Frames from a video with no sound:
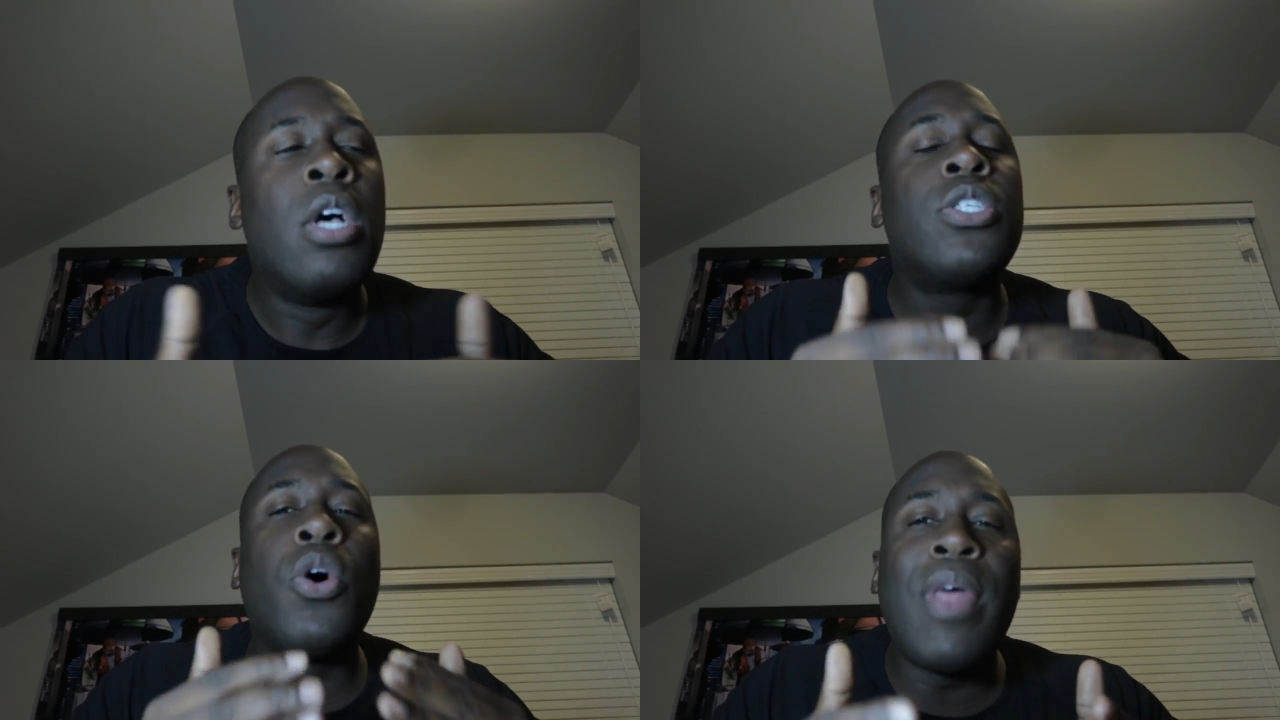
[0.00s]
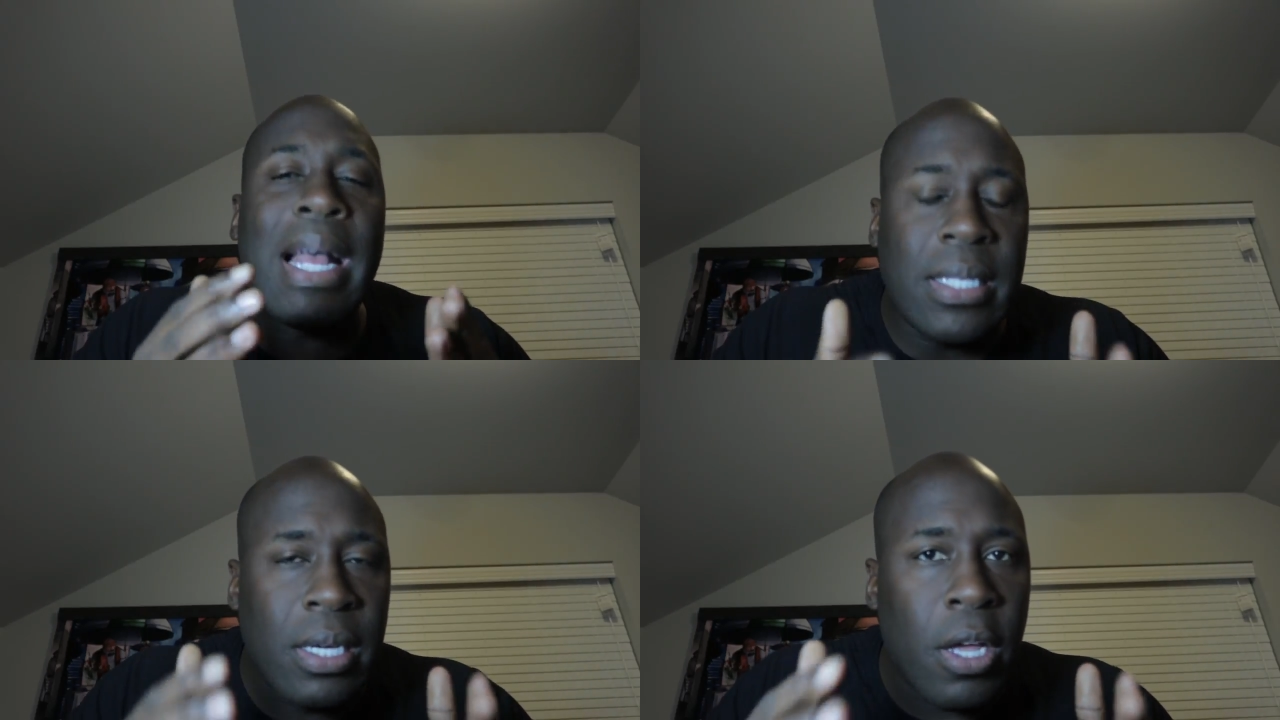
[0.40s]
So
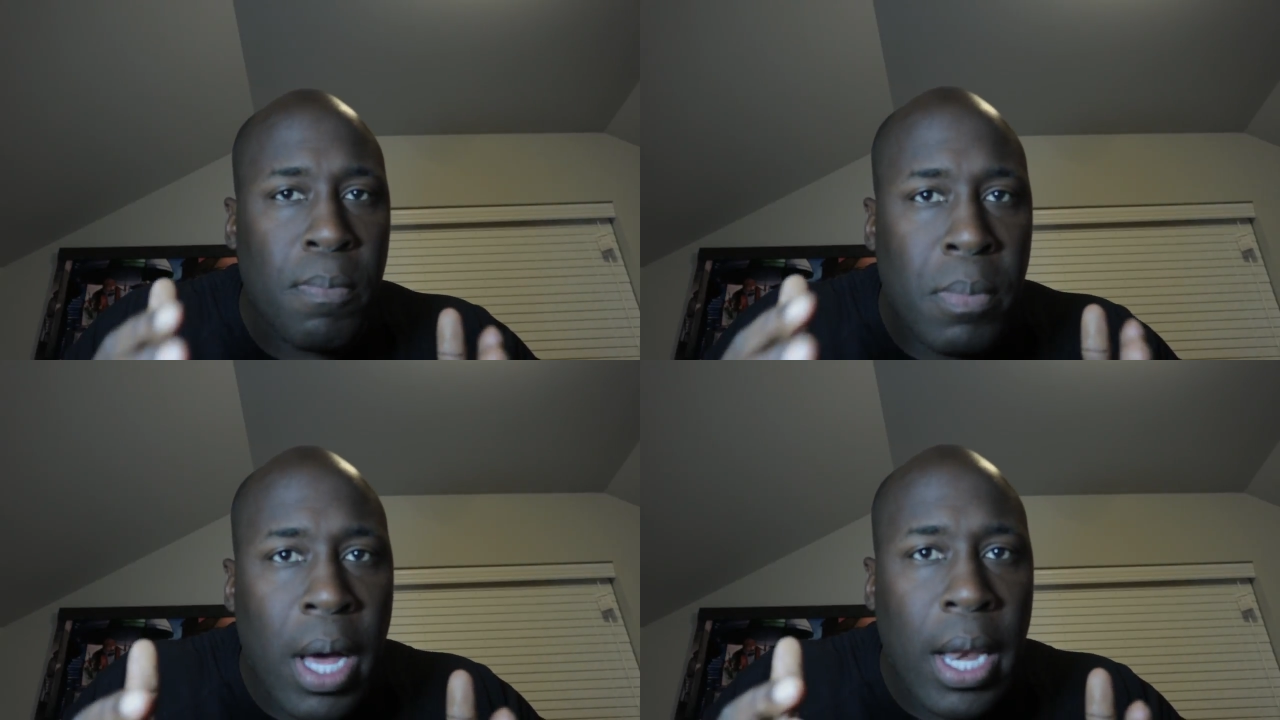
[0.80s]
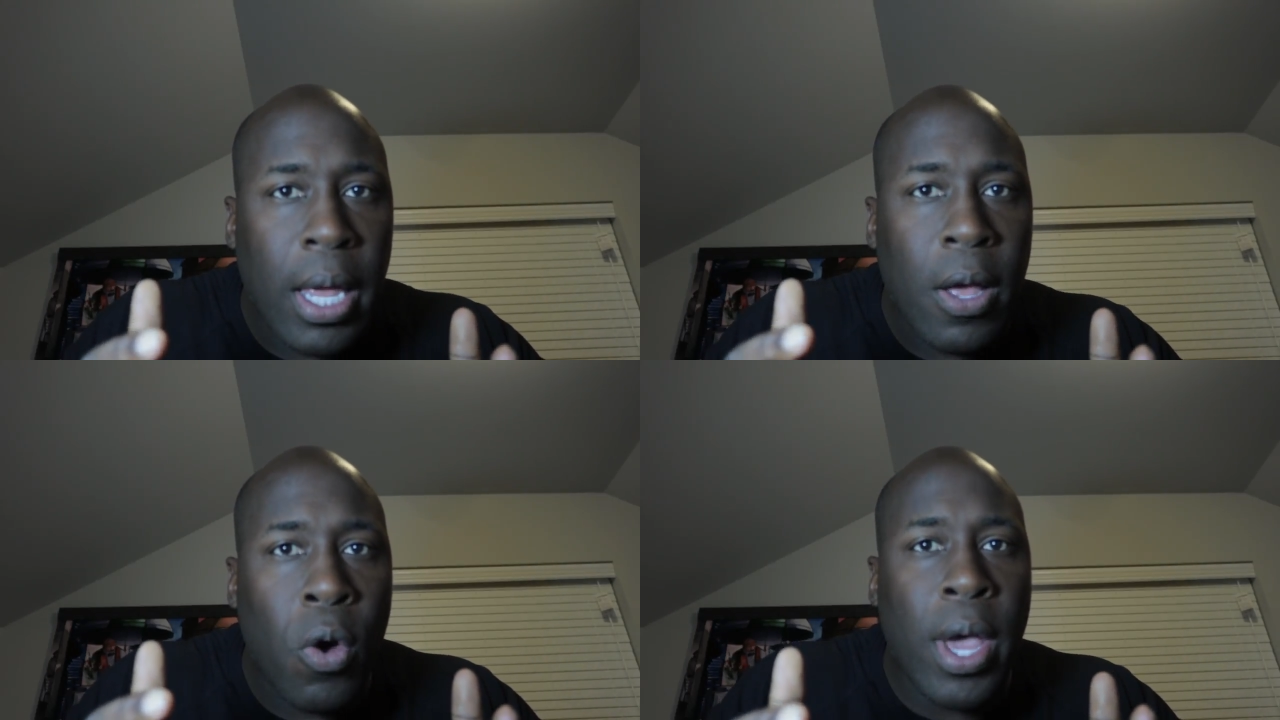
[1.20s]
that's good
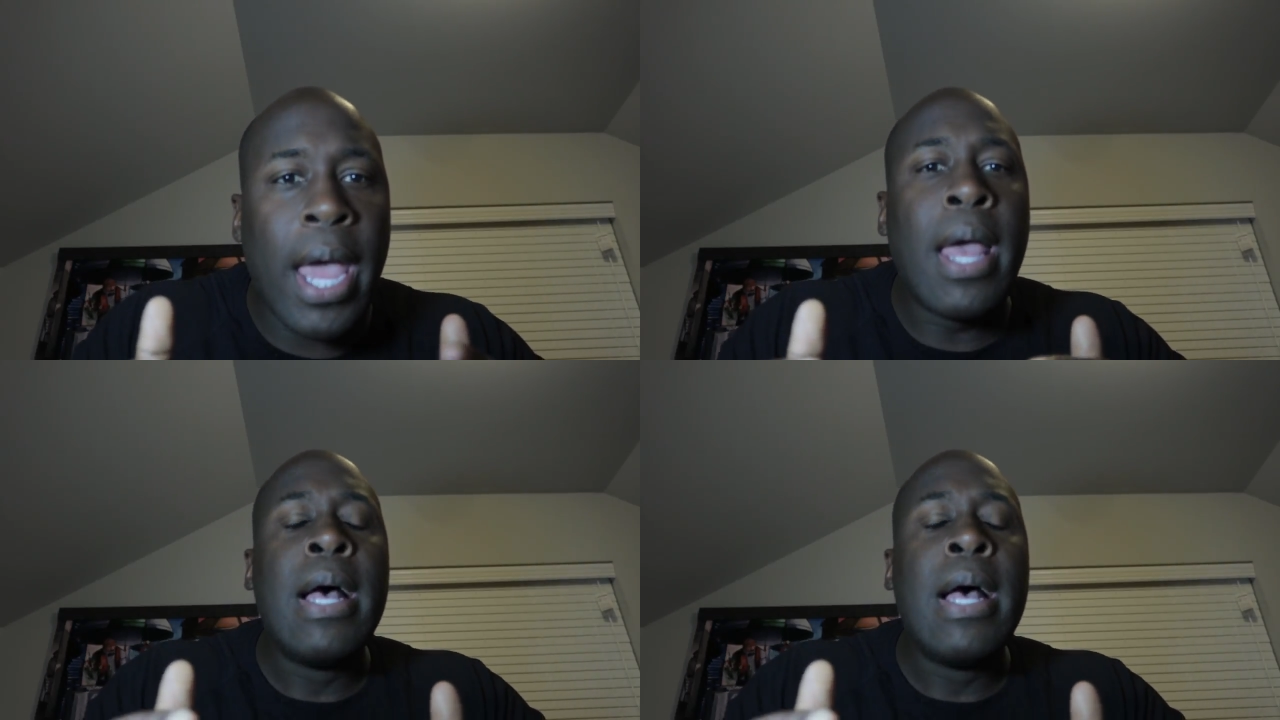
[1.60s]
money. Okay.